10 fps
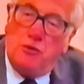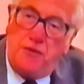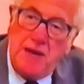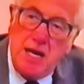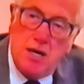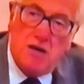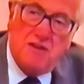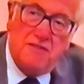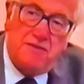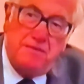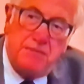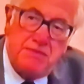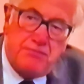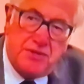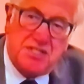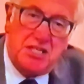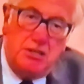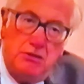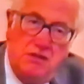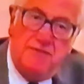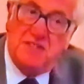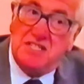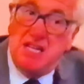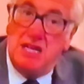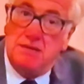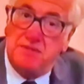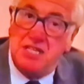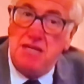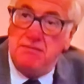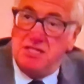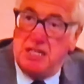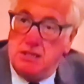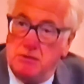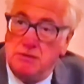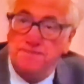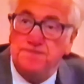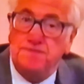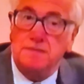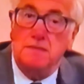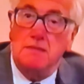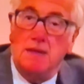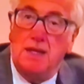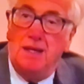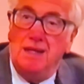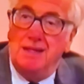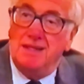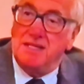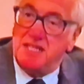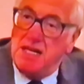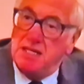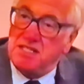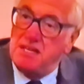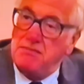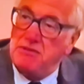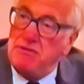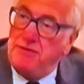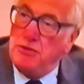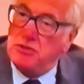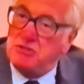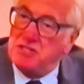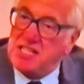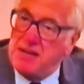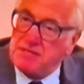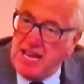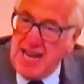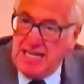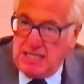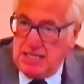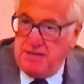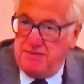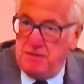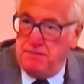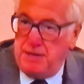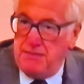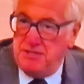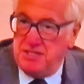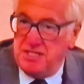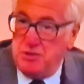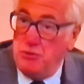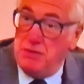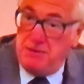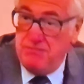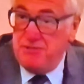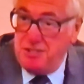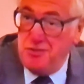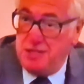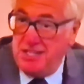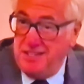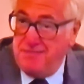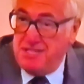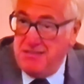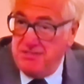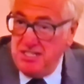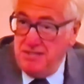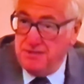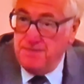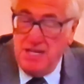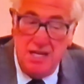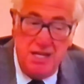For fear of being prosecuted for selling obscene material, sellers simply refused to accept anything publishers were introducing obscene material.